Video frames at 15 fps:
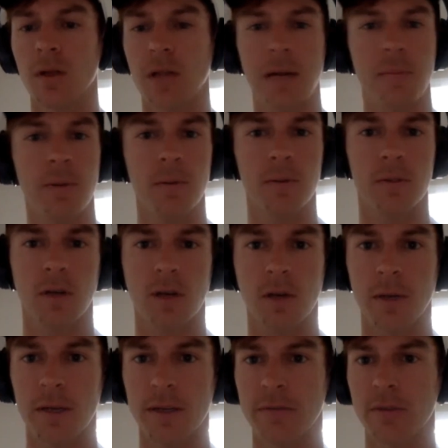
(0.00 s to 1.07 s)
A lot of people talk
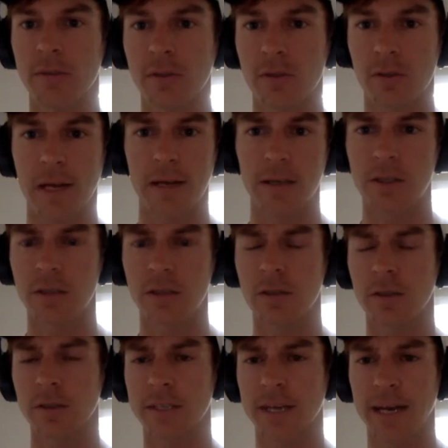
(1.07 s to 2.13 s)
about different strategies
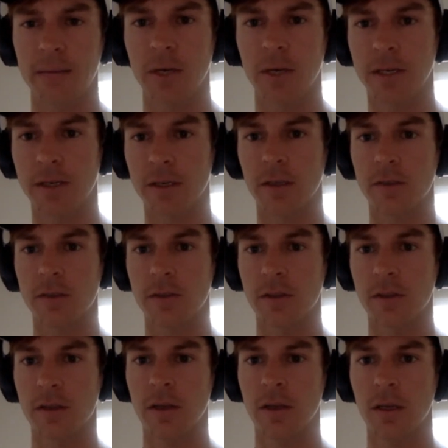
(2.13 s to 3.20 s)
during tiebreakers, and
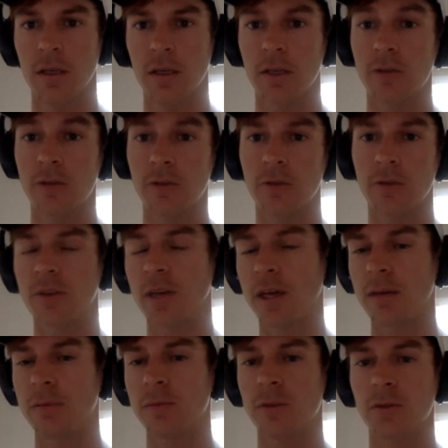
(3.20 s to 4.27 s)
then you know, deuce
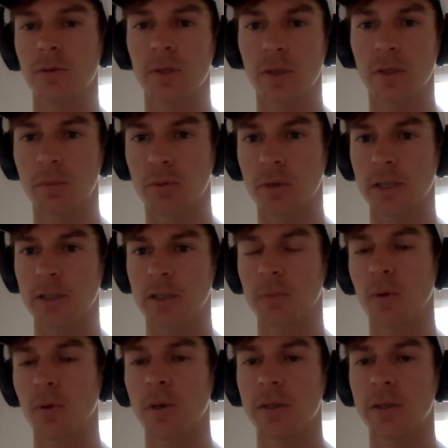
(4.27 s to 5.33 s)
games are really pressure
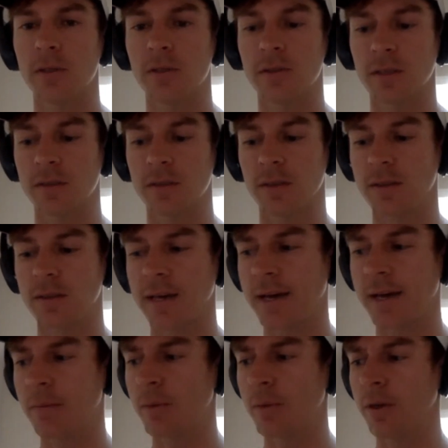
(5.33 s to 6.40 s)
points and things like
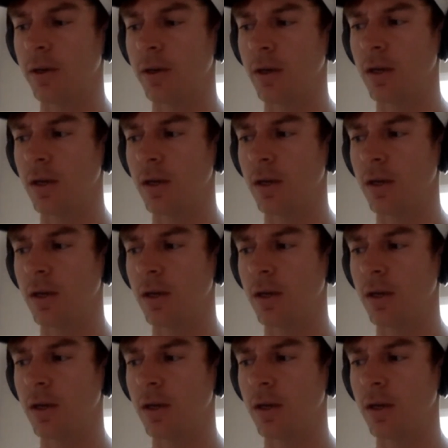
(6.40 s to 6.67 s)
that. But